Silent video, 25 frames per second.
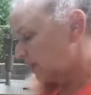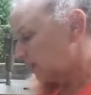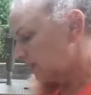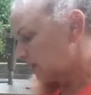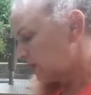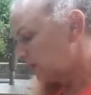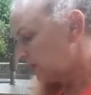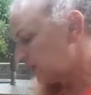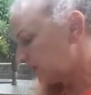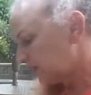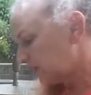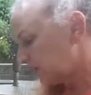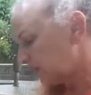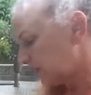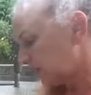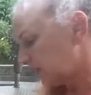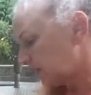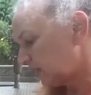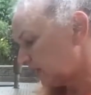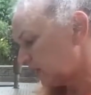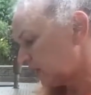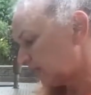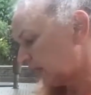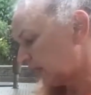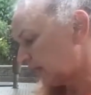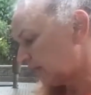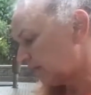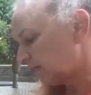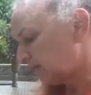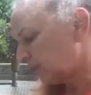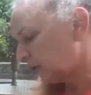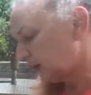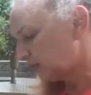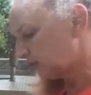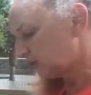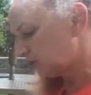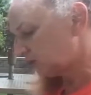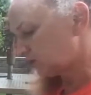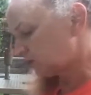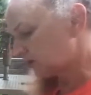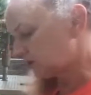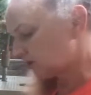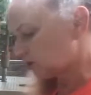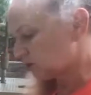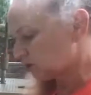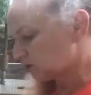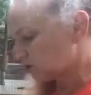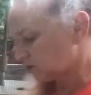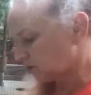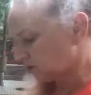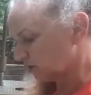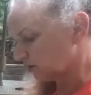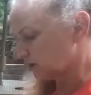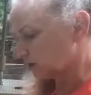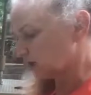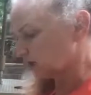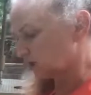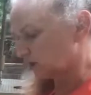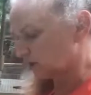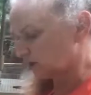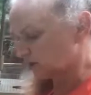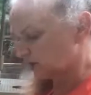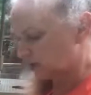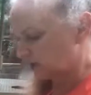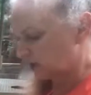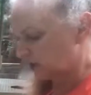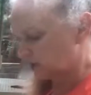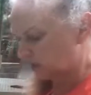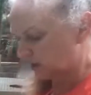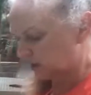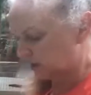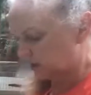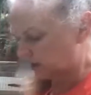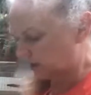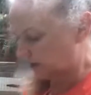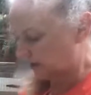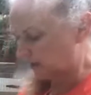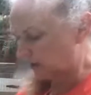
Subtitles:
This is a much sturdier system.